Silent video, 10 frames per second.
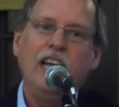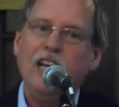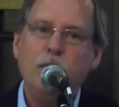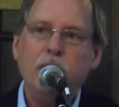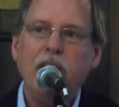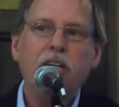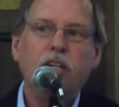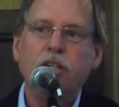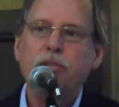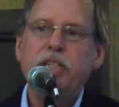In many
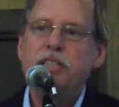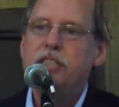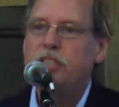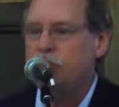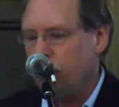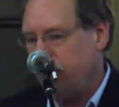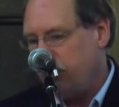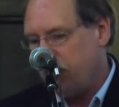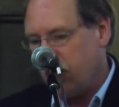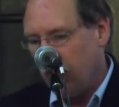countries, this is going
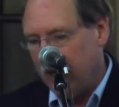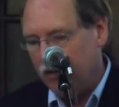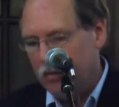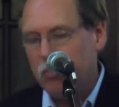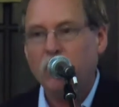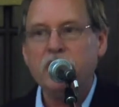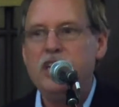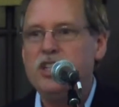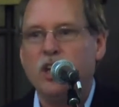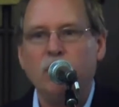to require a
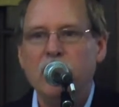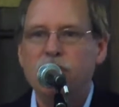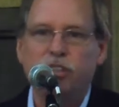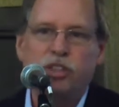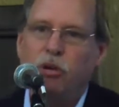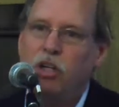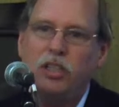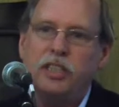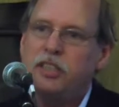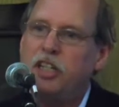multi generational
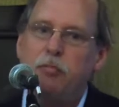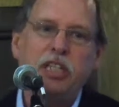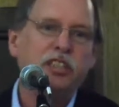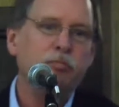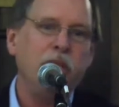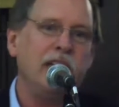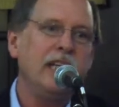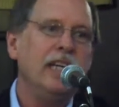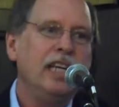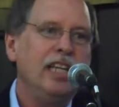struggle. It's going to be as
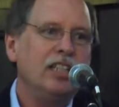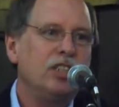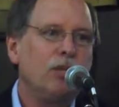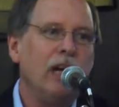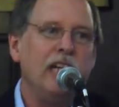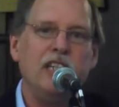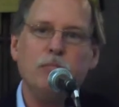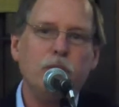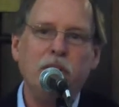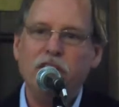big as trying to
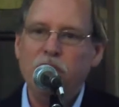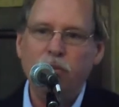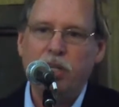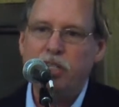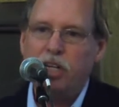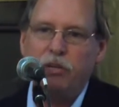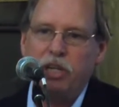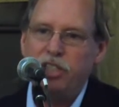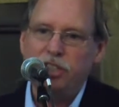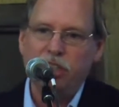implement the UN
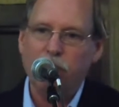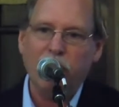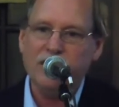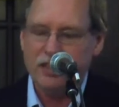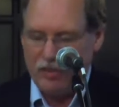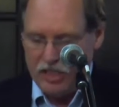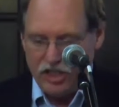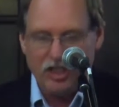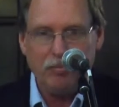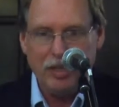Declaration on the Rights of
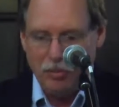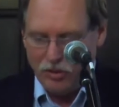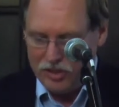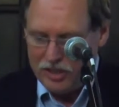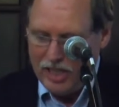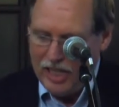Indigenous Peoples.